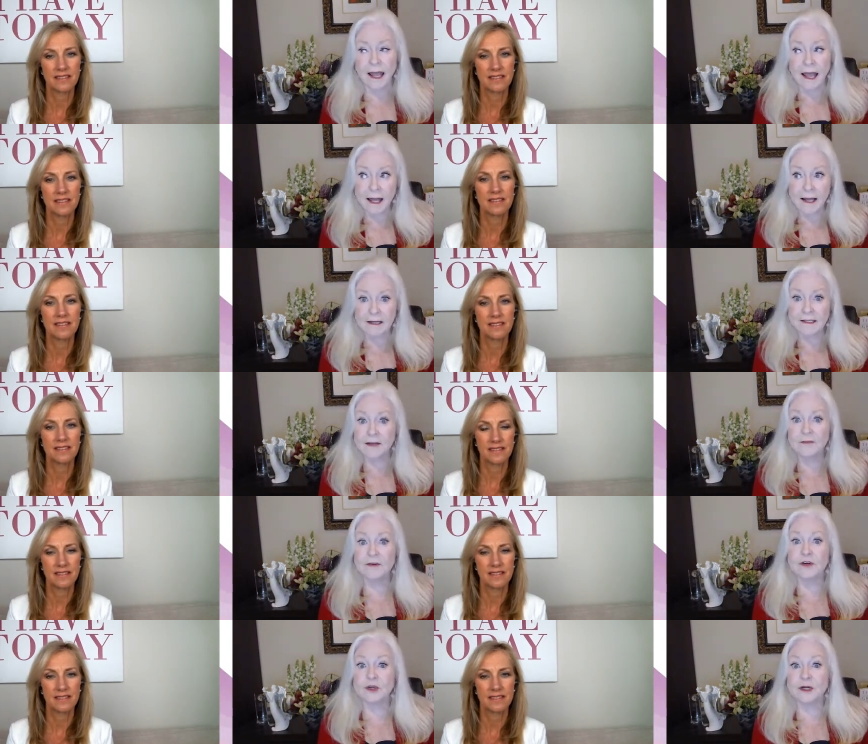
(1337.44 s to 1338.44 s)
Speaker 1: and
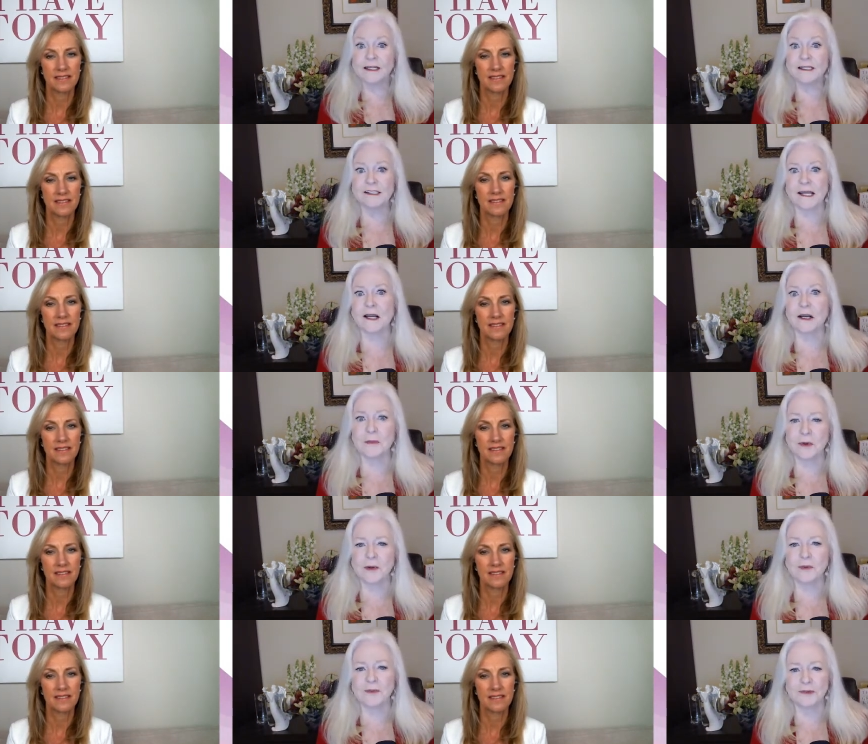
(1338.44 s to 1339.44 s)
eventually
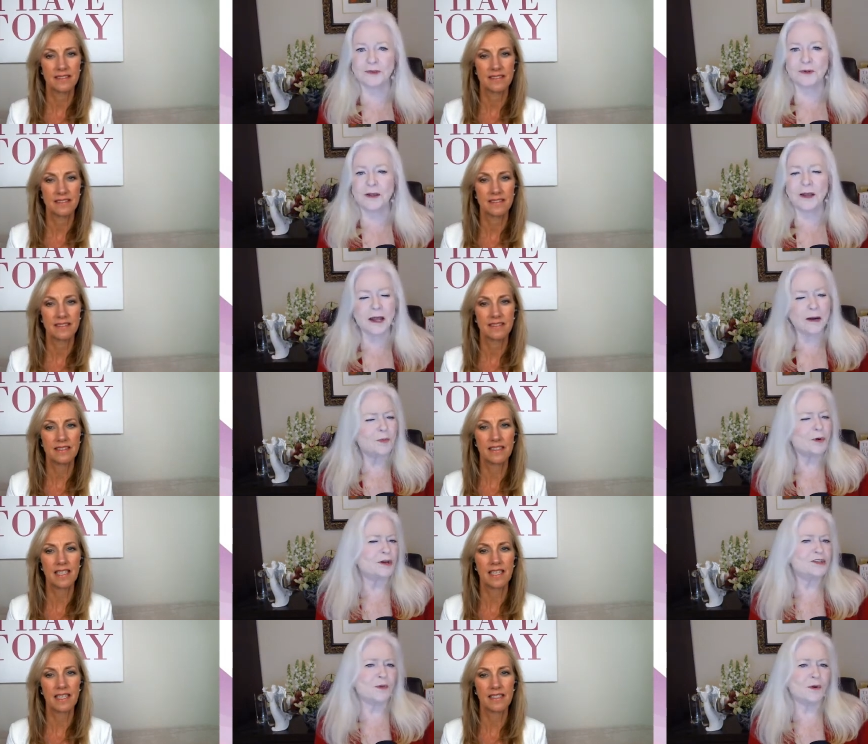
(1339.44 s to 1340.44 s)
saleable. So that kind of
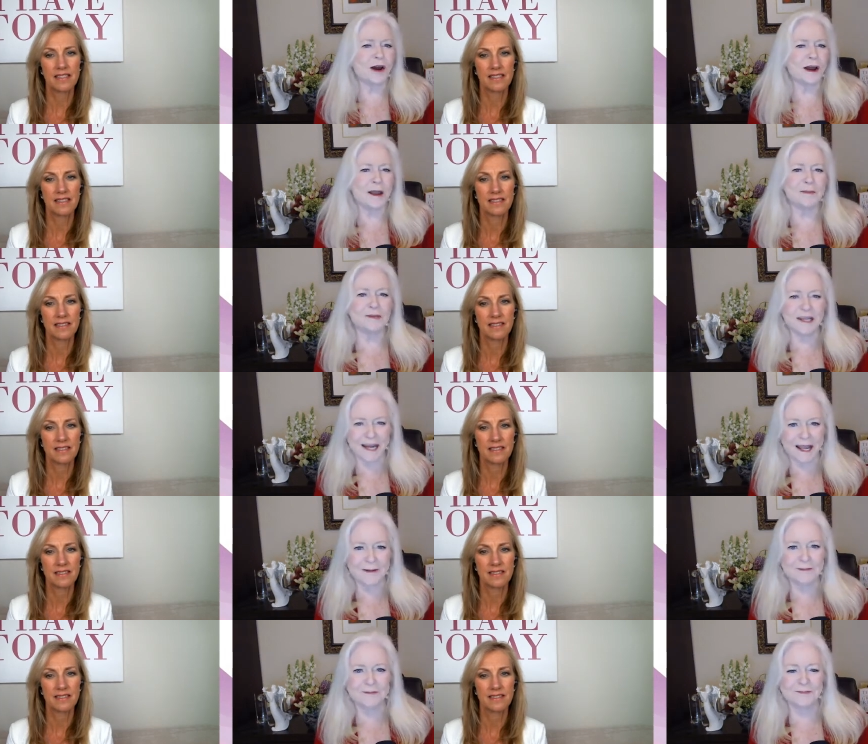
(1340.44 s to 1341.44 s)
brings you where I am
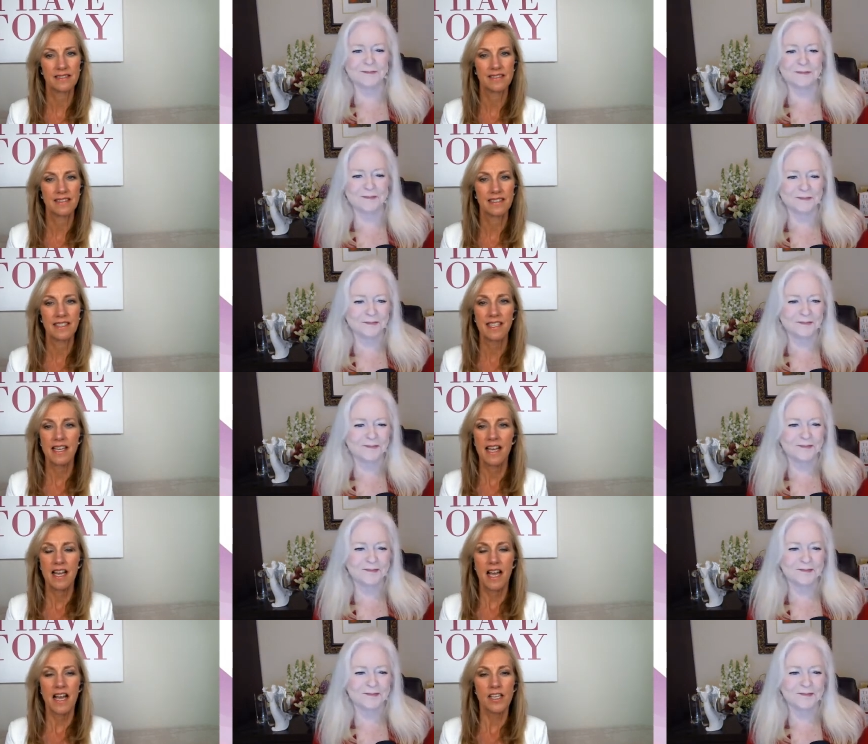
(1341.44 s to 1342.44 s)
today.
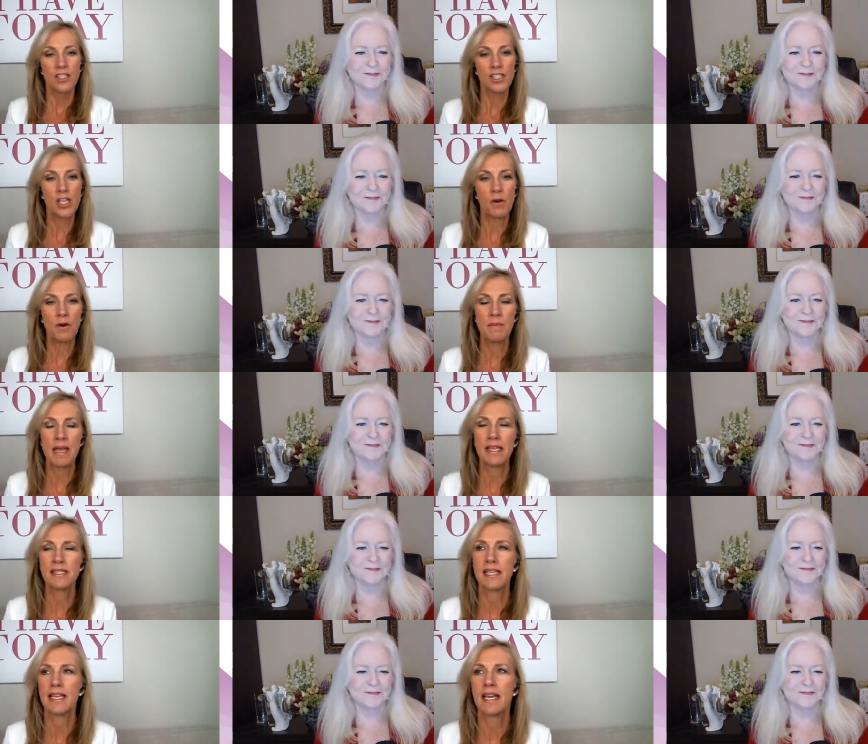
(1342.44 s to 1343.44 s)
Speaker 2: So
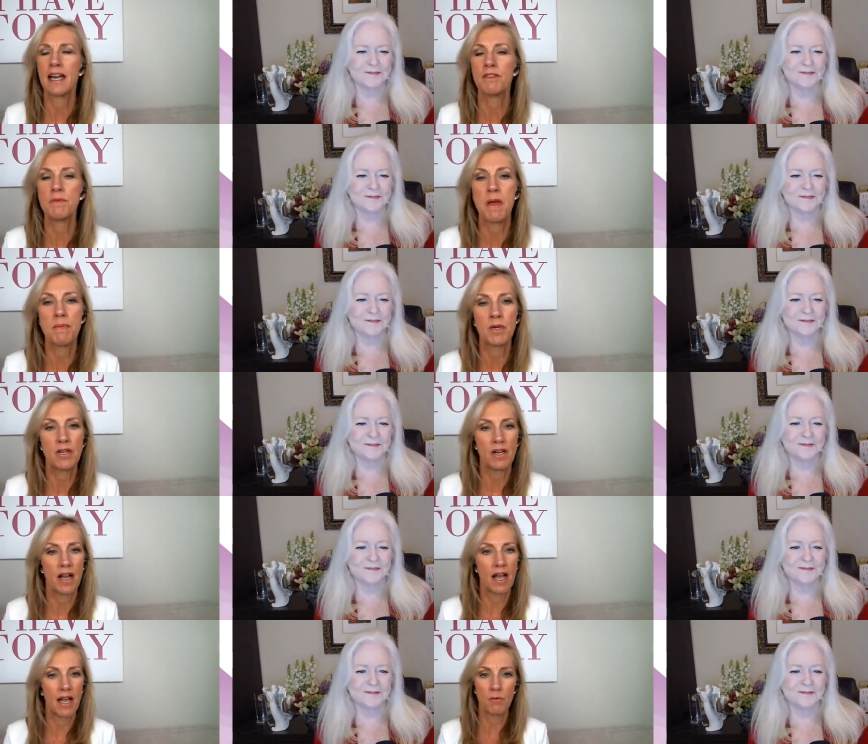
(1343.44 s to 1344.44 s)
amazing. And I
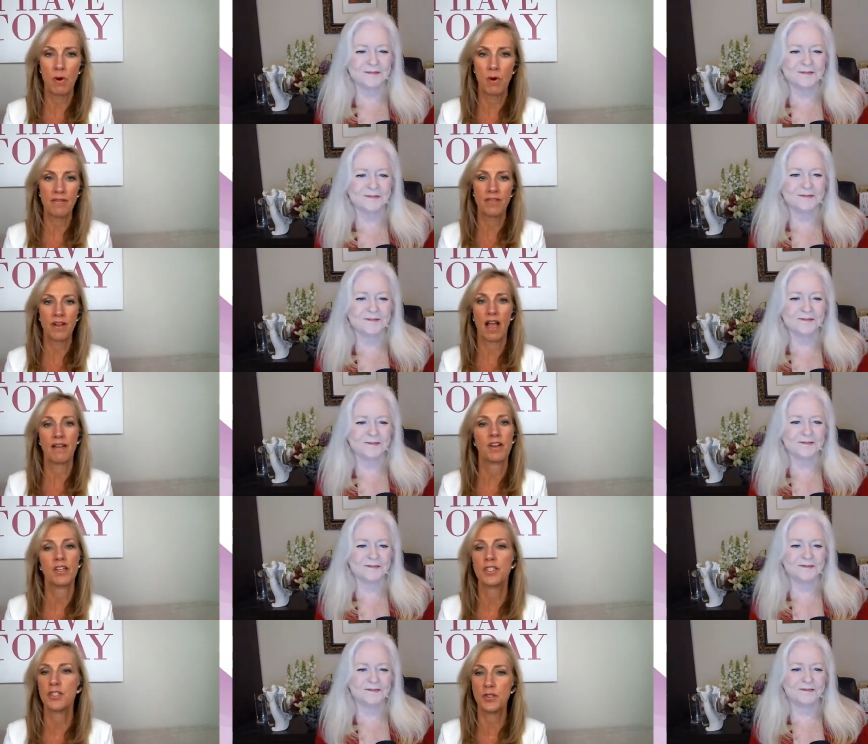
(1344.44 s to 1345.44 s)
remember, uh, well, I've, I've
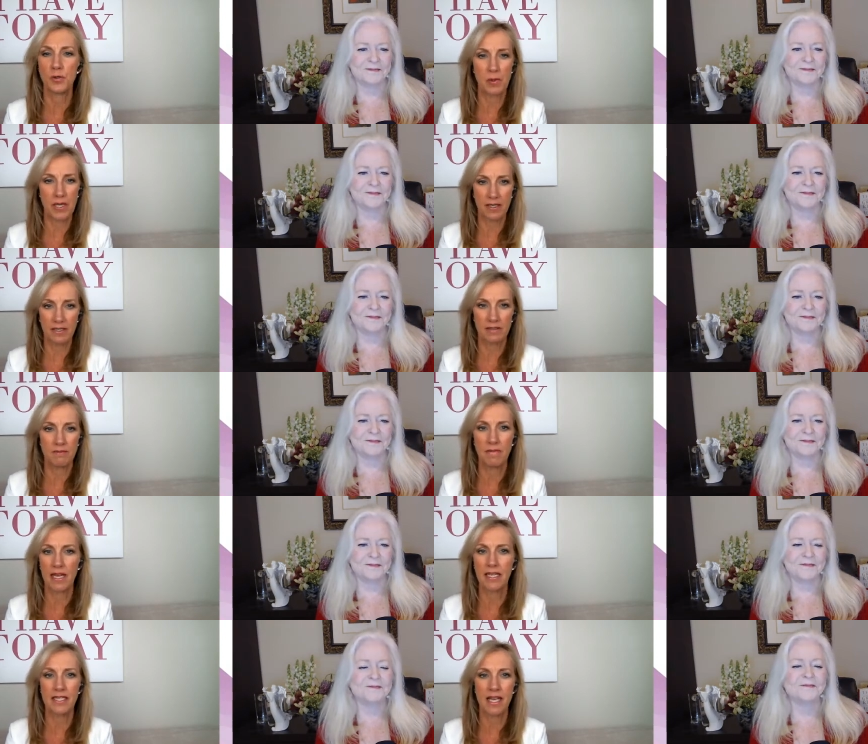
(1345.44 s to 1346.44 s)
heard you speak
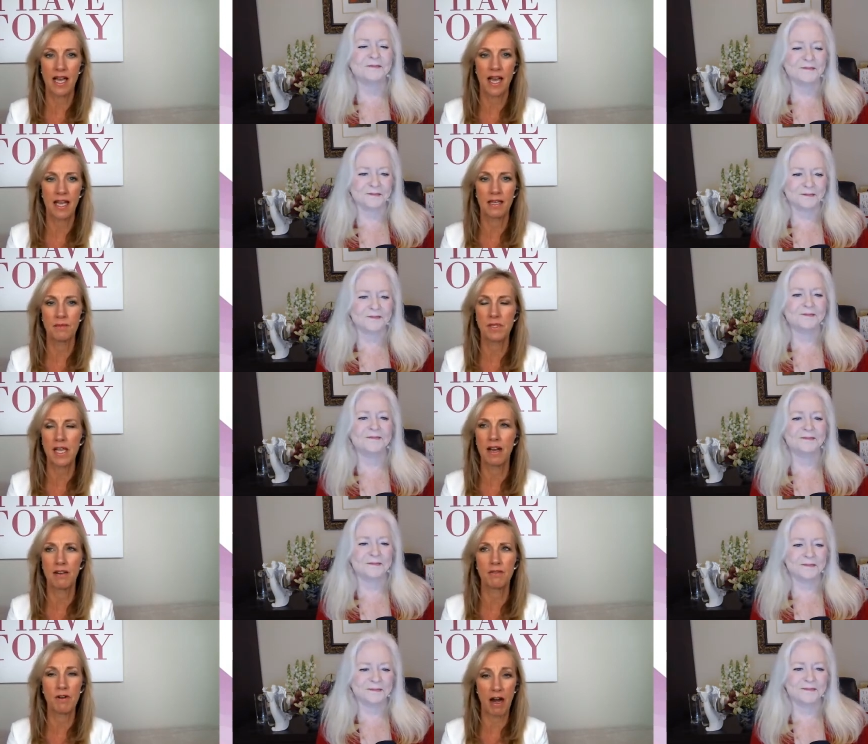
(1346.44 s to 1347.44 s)
many times.
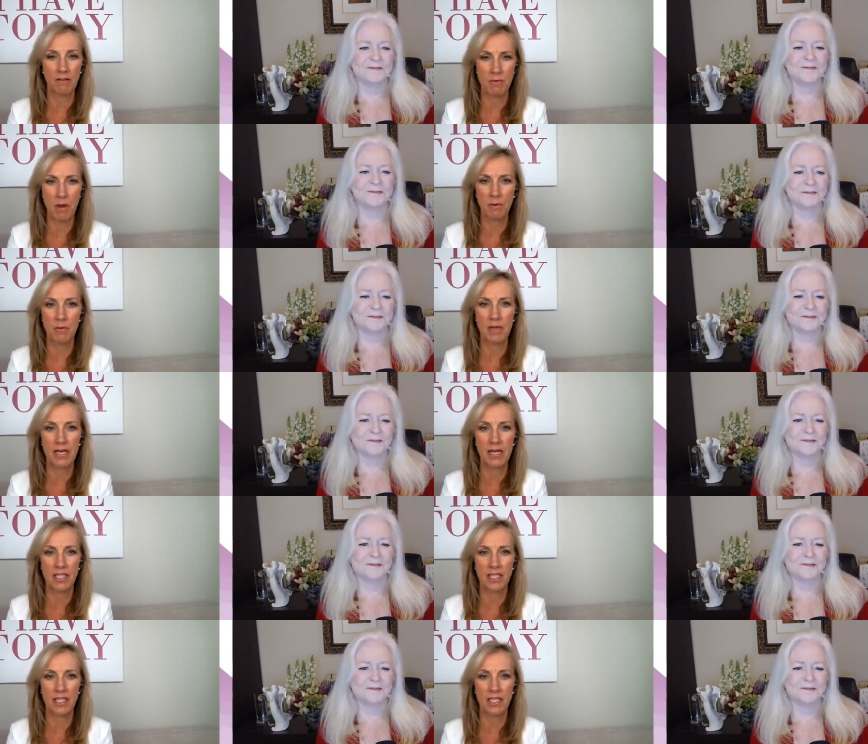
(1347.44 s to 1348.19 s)
I, I remember meeting